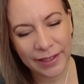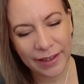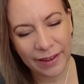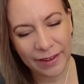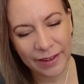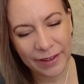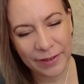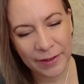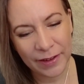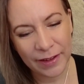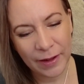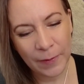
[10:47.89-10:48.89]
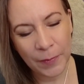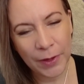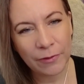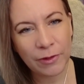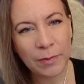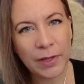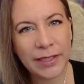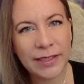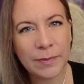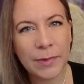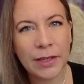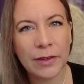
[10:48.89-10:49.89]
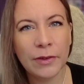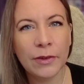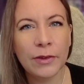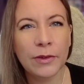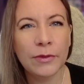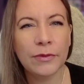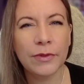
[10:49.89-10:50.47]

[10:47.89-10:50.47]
colour. It reminds me of